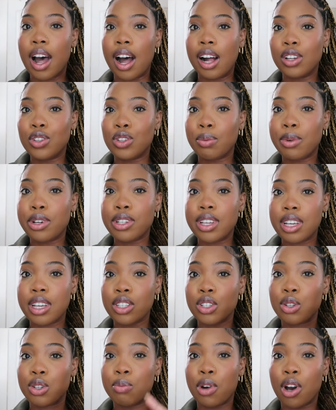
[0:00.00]
algebra
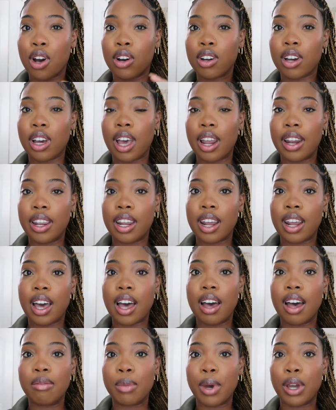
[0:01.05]
test tomorrow and then i
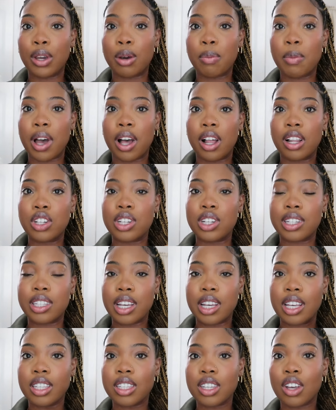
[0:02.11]
have microbiology
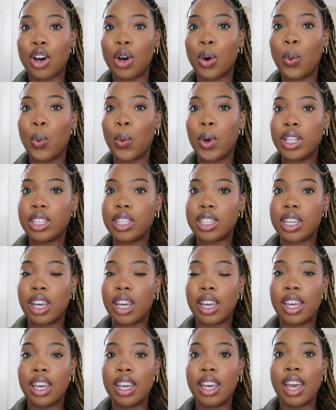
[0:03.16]
test on
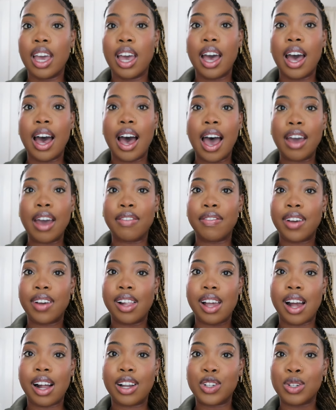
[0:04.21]
wednesday i
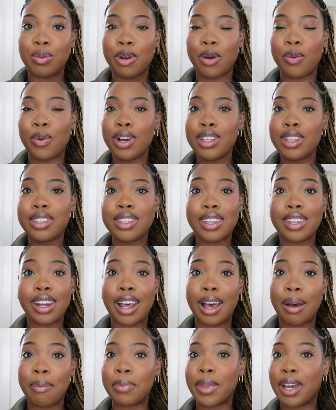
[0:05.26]
failed algebra once and
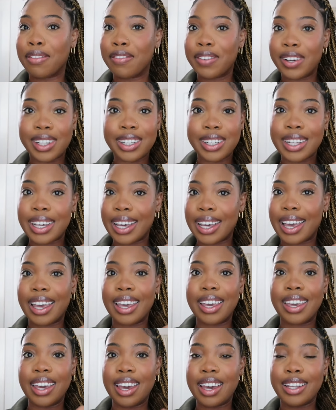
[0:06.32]
i'm not failing it
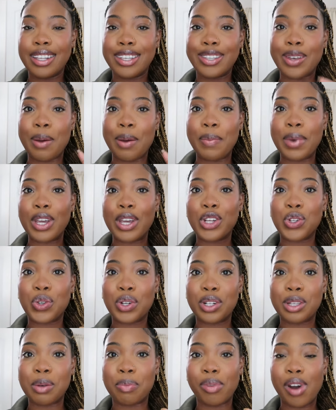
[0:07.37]
again so i make
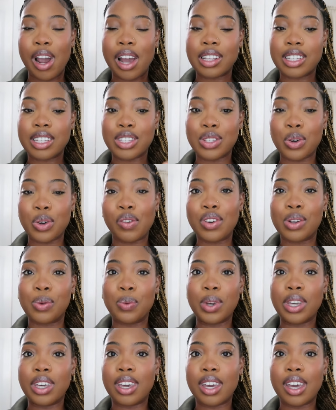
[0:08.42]
sure to practice over the
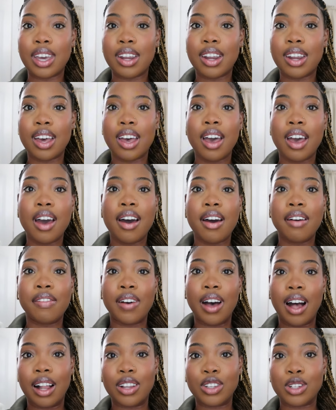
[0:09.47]
weekend
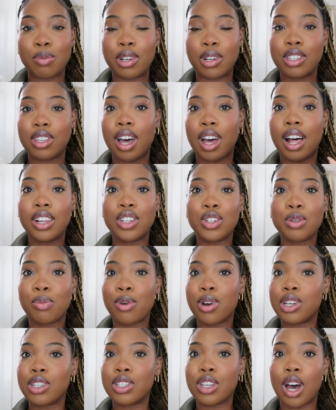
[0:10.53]
for algebra so
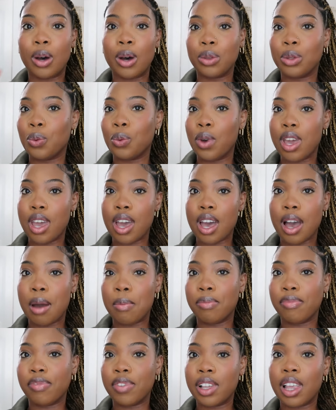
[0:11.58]
algebra is out the way
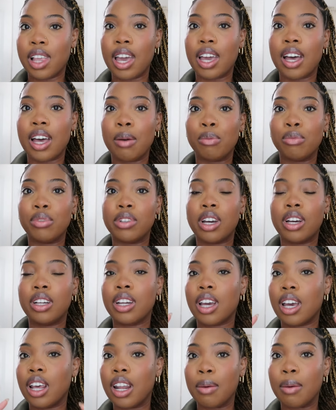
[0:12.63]
i feel like i'm done
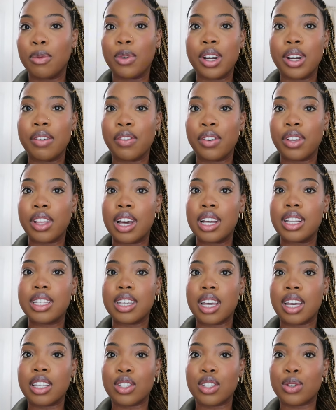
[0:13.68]
and i'm ready for that
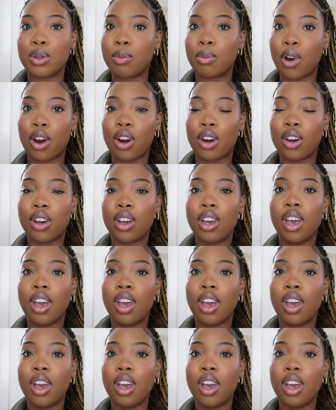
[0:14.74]
test tomorrow